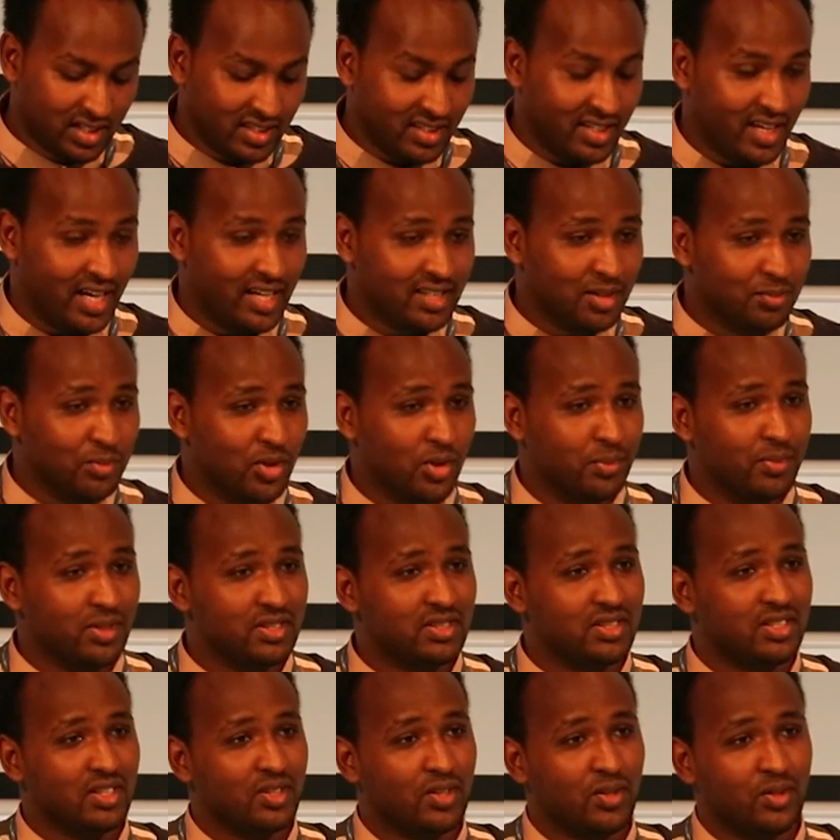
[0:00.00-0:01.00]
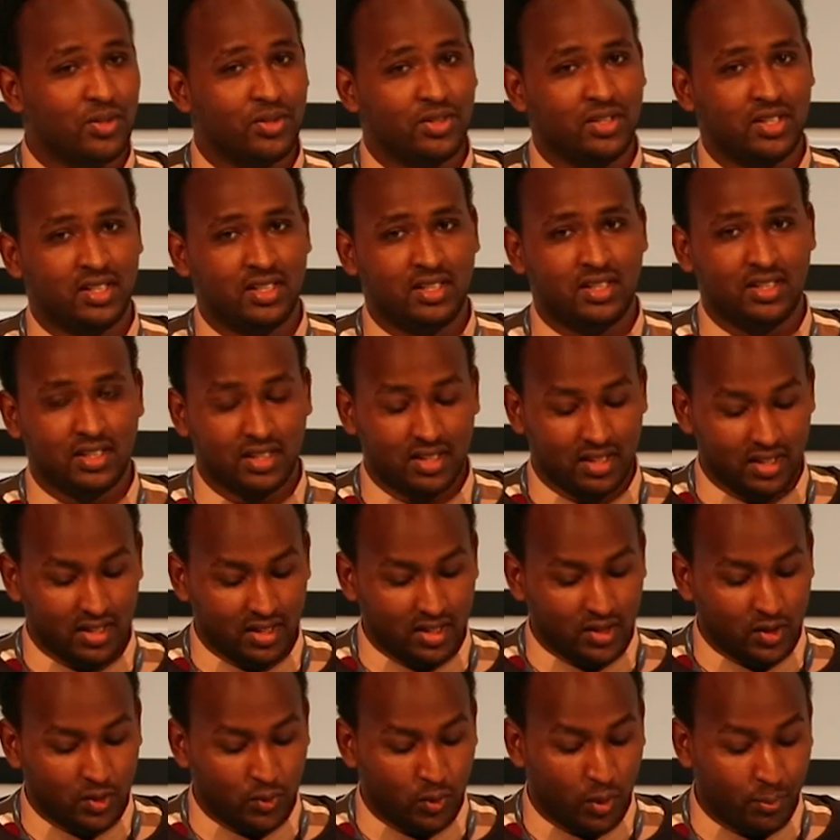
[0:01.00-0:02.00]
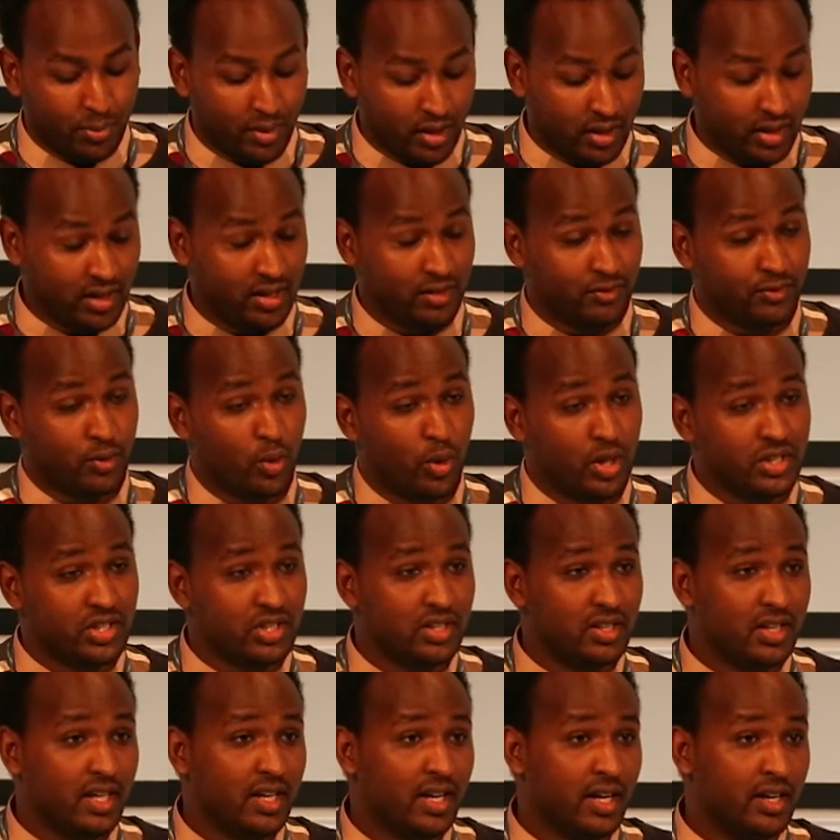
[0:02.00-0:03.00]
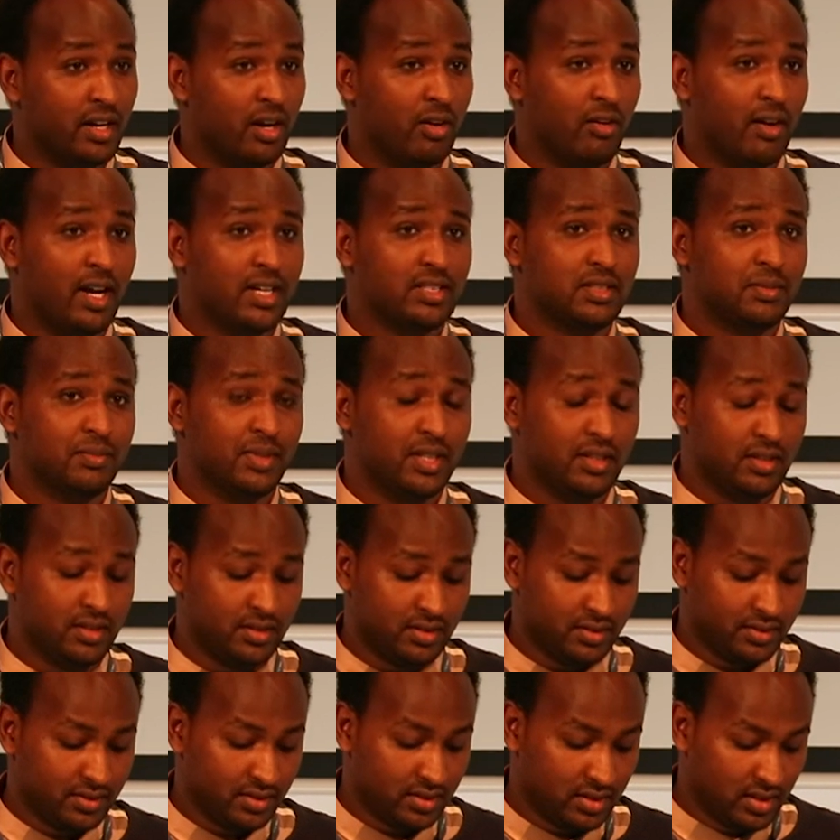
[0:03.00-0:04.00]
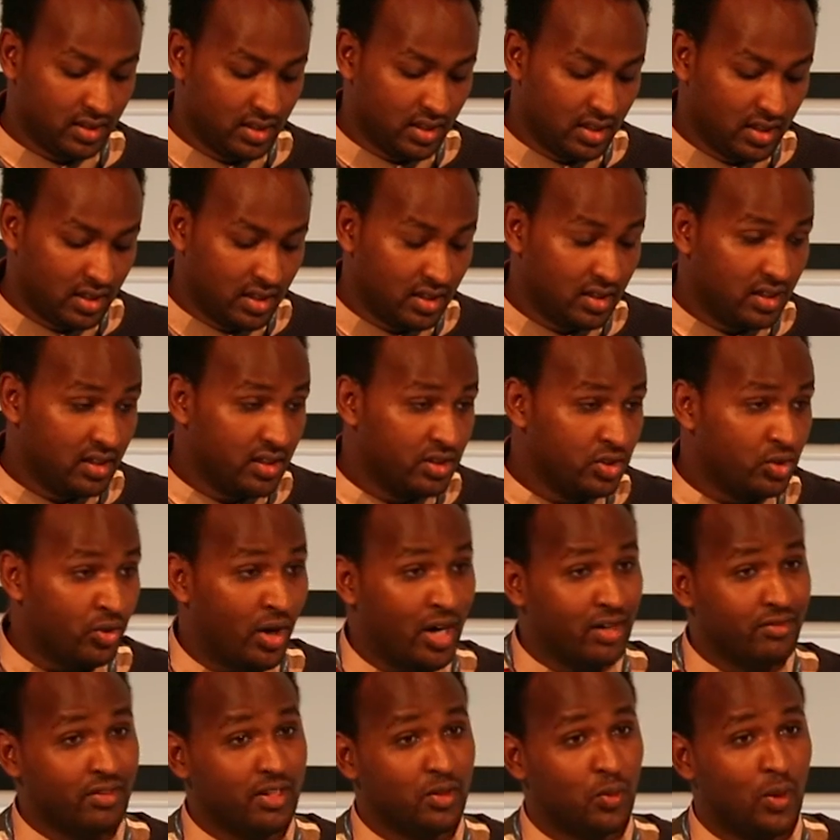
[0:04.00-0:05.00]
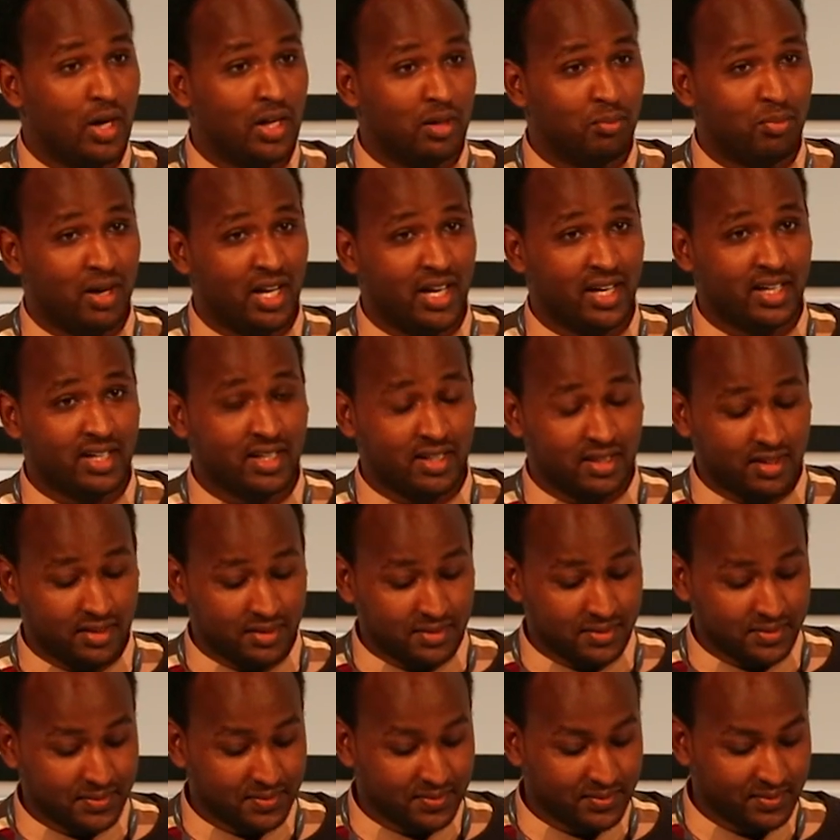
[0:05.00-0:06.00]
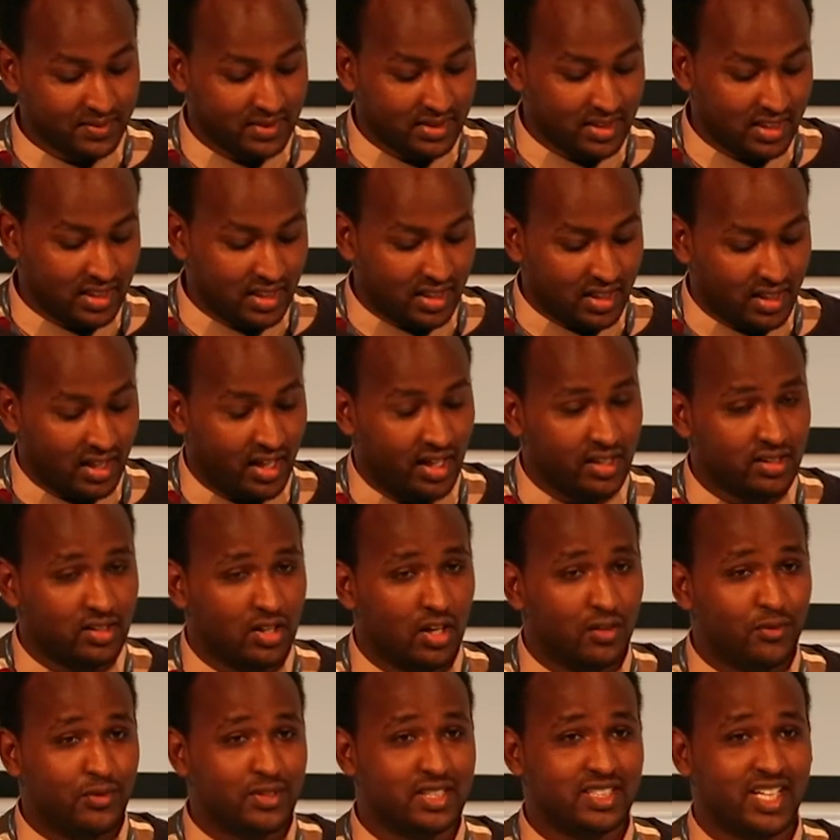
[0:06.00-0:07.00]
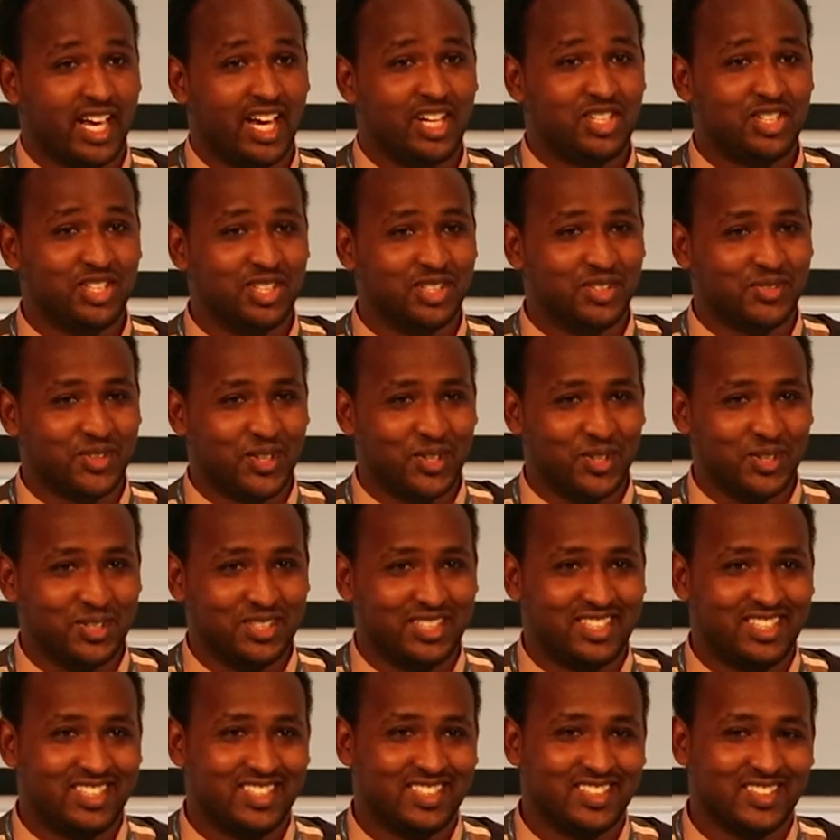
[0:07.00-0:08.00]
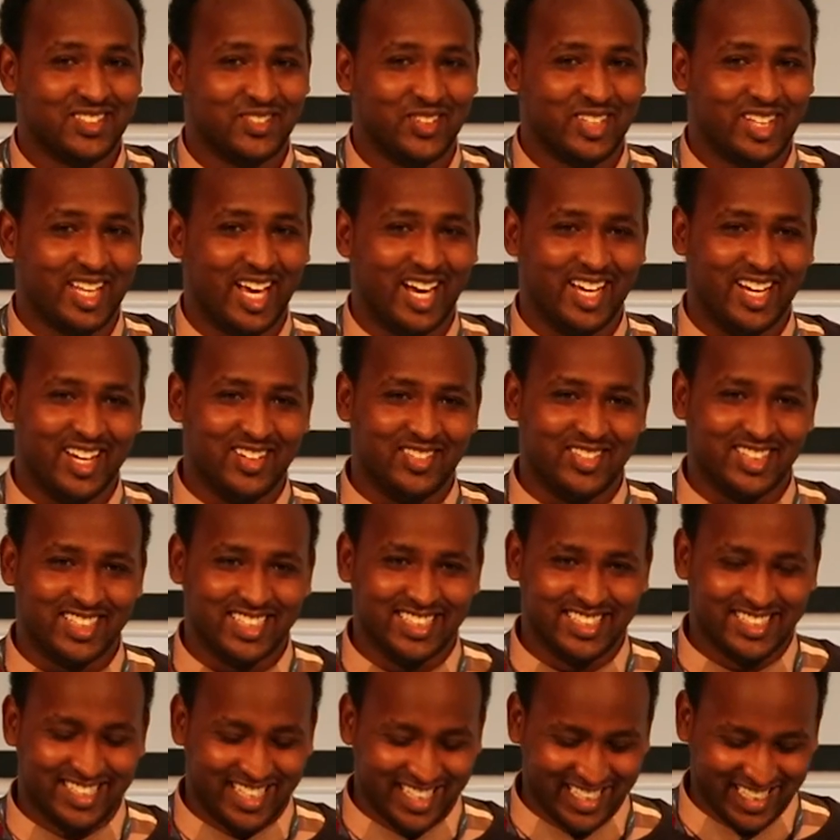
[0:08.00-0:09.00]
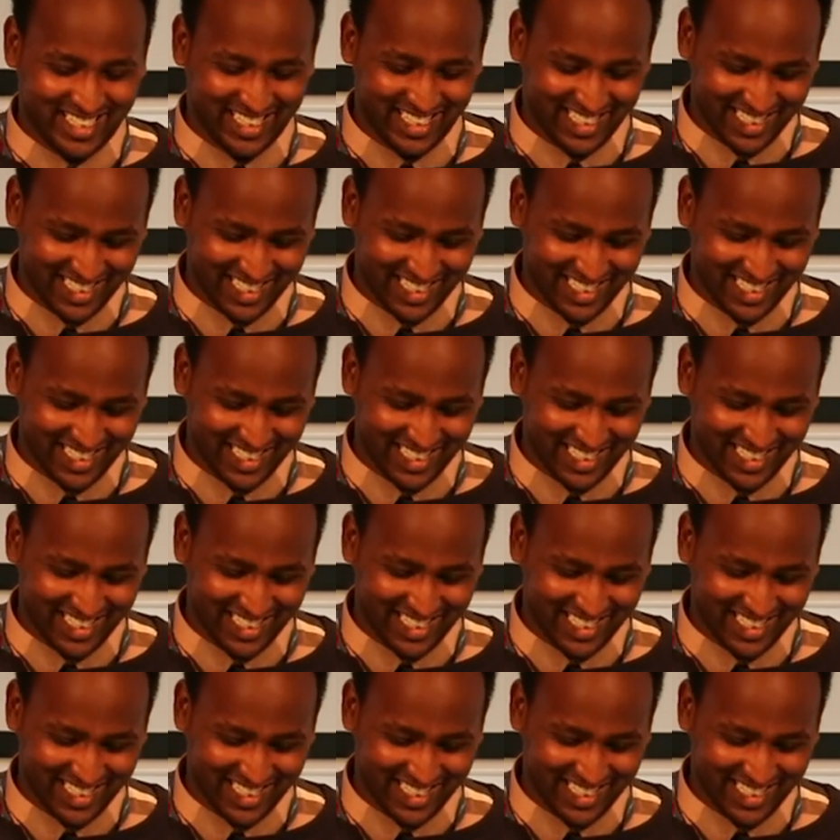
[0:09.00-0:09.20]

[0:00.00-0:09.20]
The other moments included repetitive questioning and harassment, driving while black, and confiscation of goods without evidence.